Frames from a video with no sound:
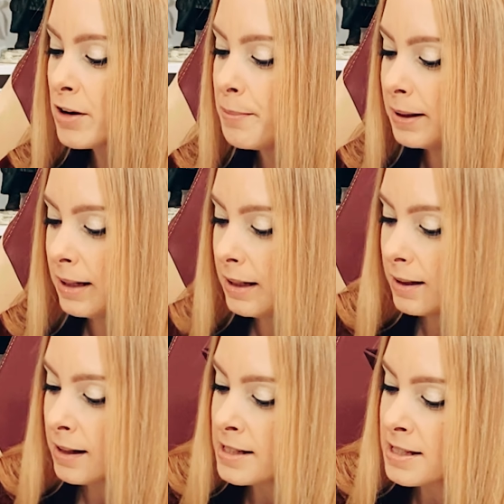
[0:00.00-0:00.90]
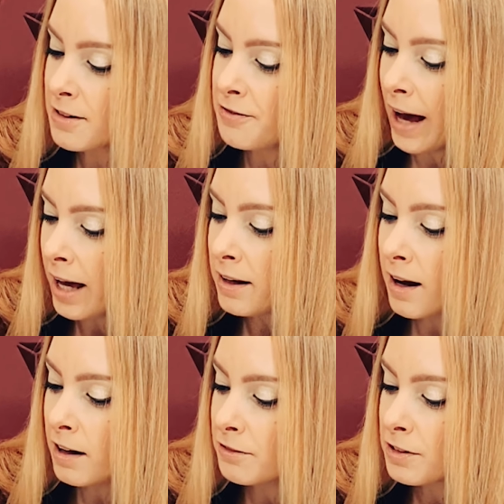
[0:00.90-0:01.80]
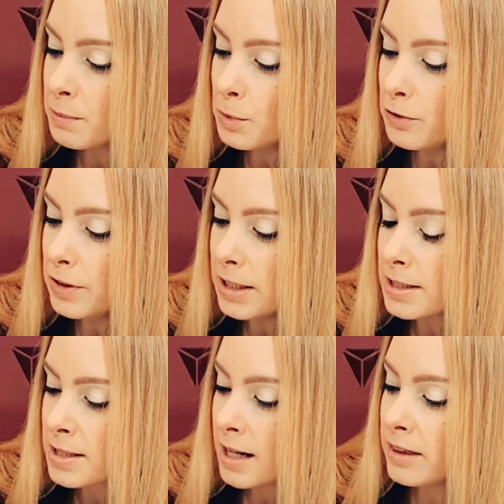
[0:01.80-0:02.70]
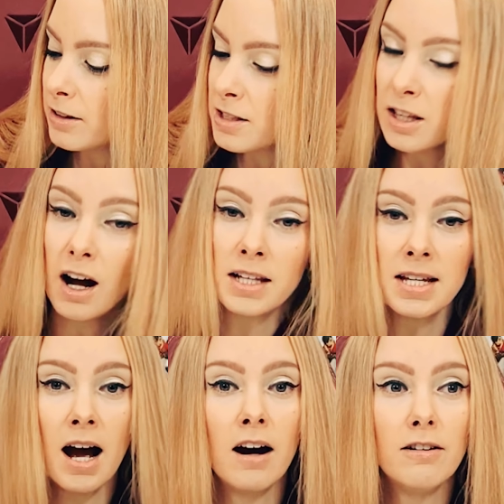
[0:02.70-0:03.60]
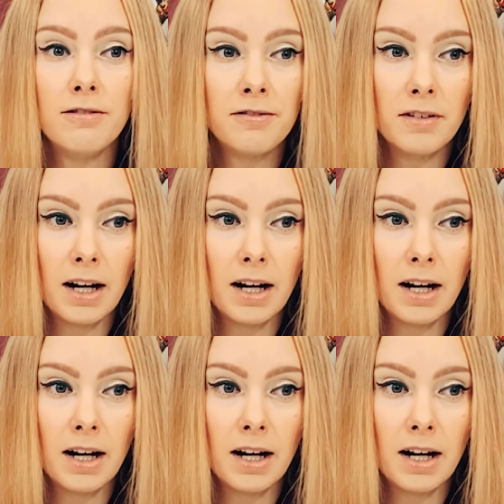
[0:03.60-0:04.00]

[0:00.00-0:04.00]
everybody is a fan of the movies, and there's lots of